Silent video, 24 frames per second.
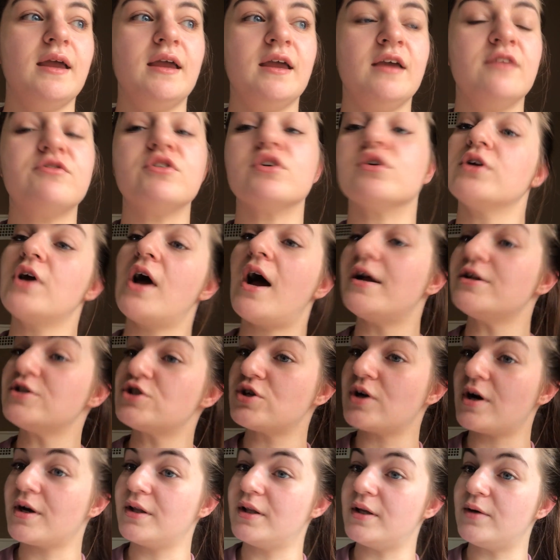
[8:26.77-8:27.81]
if you're not
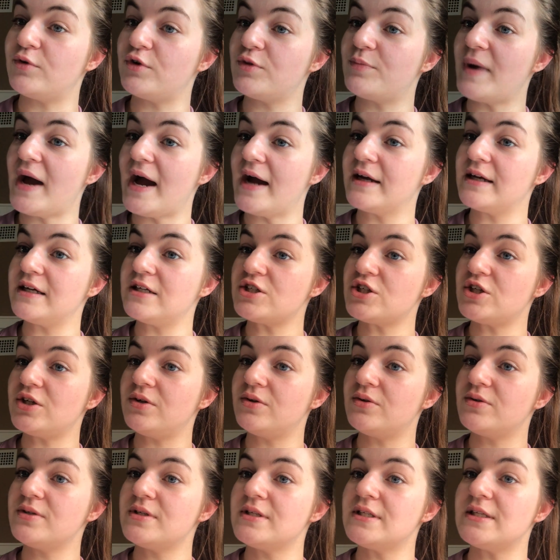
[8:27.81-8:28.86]
struggling with back
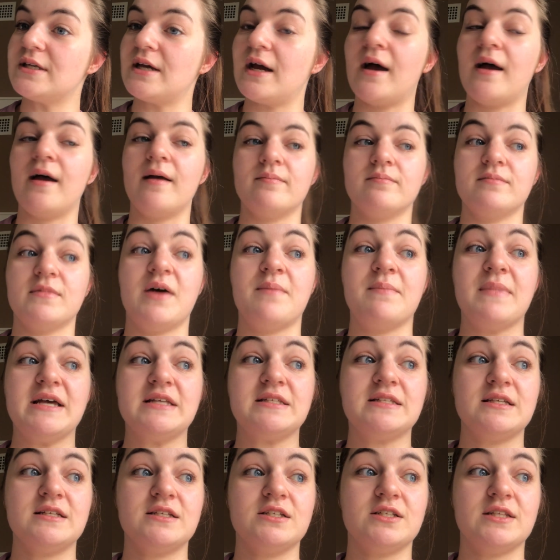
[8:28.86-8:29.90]
issues, a
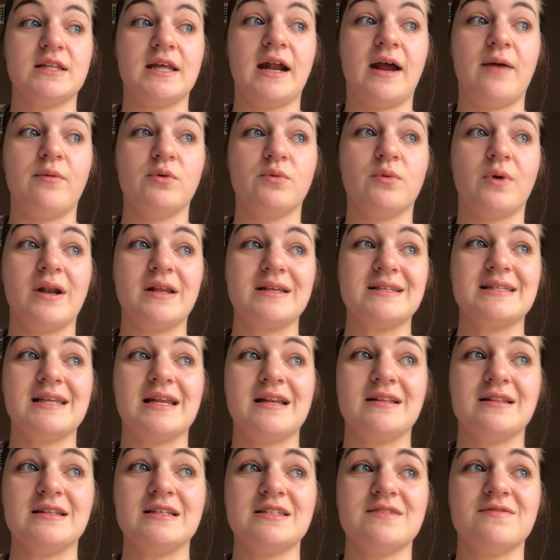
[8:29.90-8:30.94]
message that I would want to
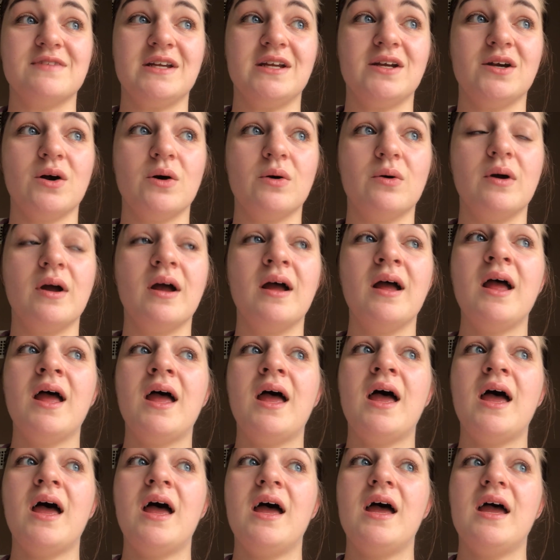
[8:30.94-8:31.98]
send in this video
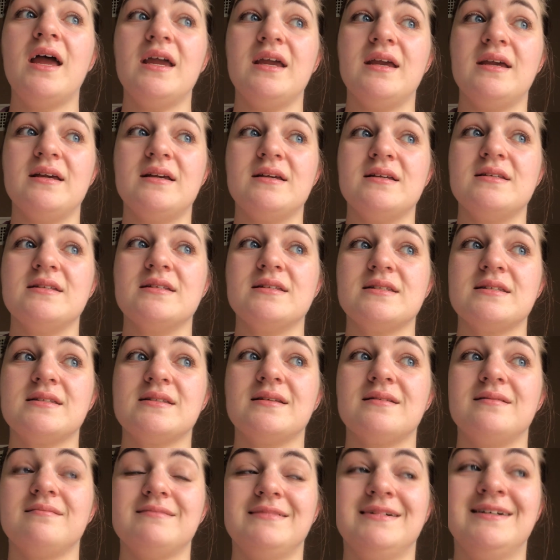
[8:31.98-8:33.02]
is
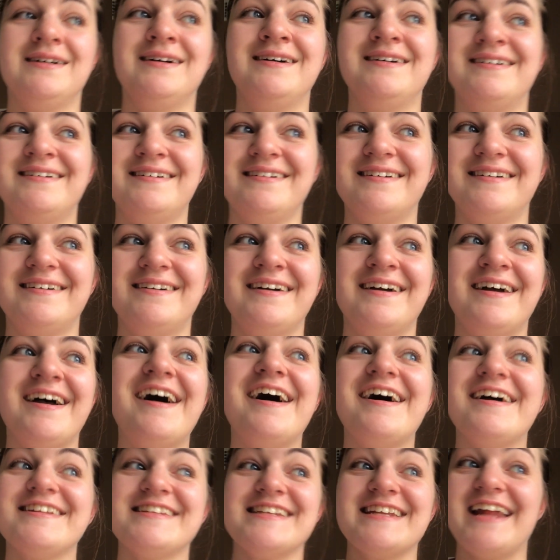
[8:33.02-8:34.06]

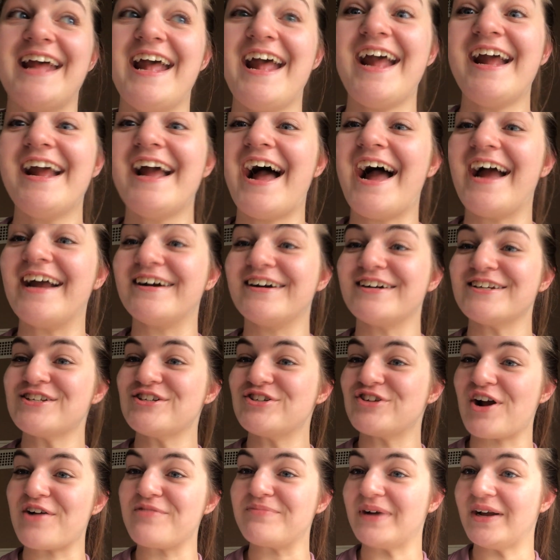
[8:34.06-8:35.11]
today I got to
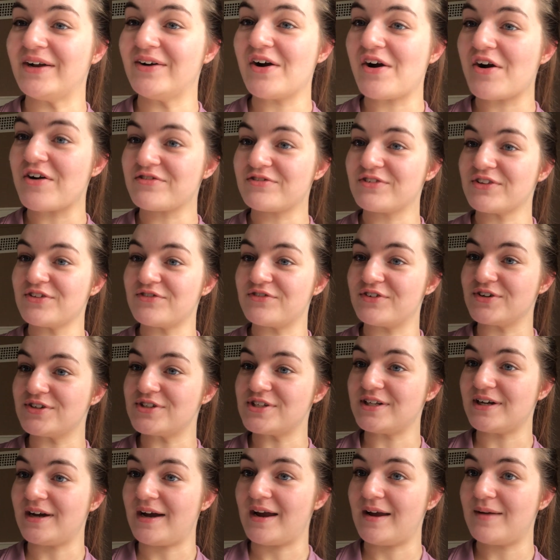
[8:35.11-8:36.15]
drive my car for the
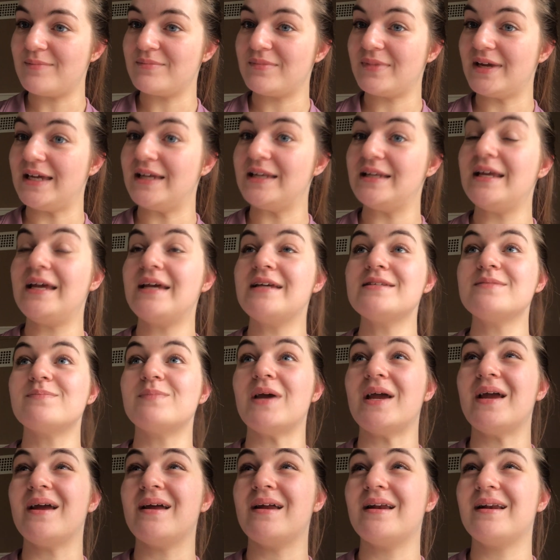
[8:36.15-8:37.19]
first time. It has
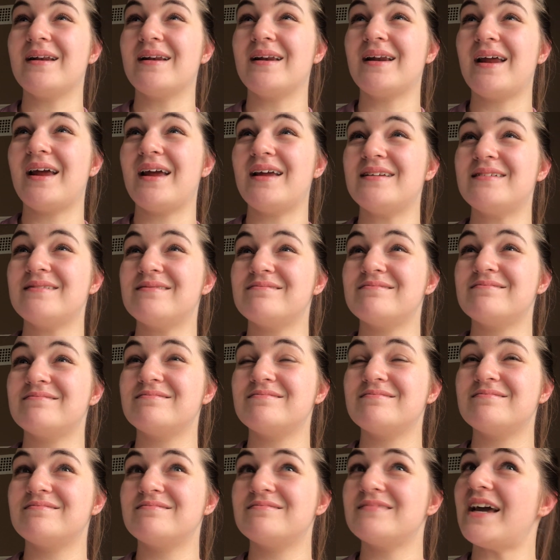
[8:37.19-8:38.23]
been,
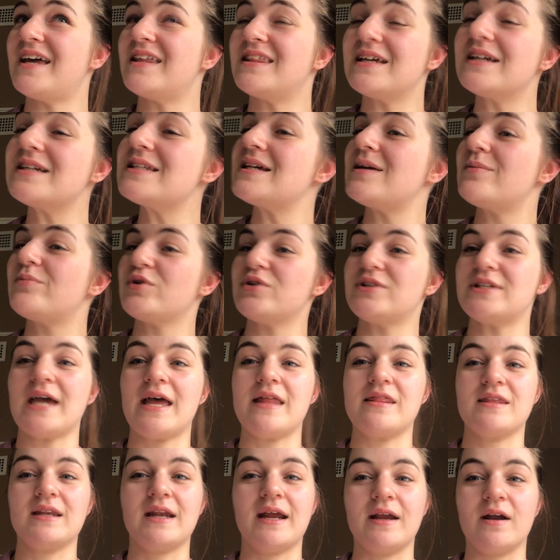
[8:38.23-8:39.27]
I think it's April
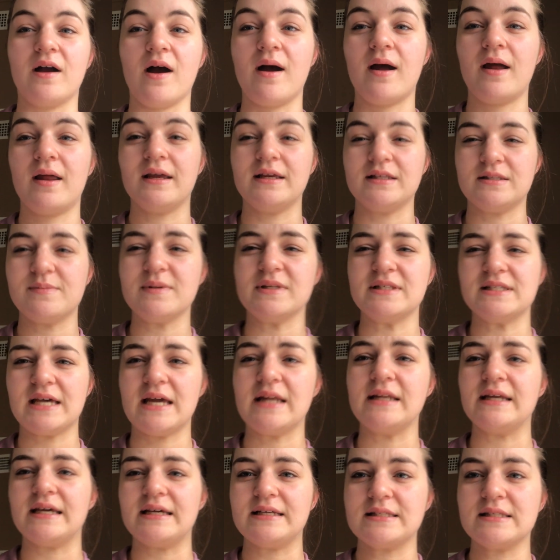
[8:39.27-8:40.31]
10th, and it's been
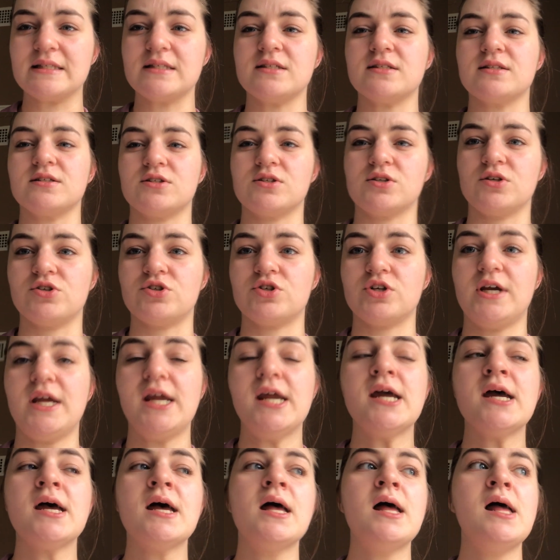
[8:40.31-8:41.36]
10 days since the
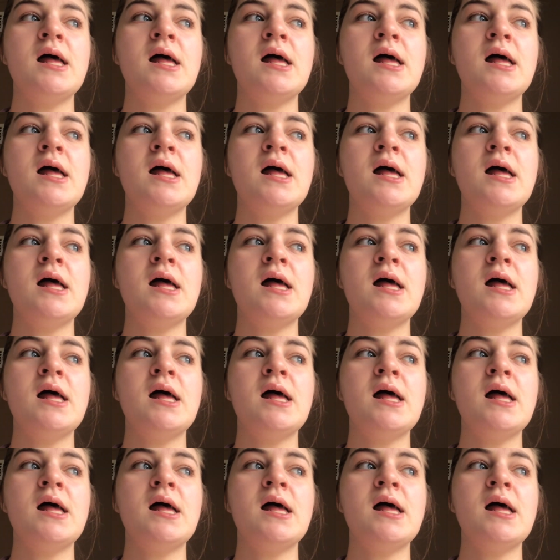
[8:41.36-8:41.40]
surgery.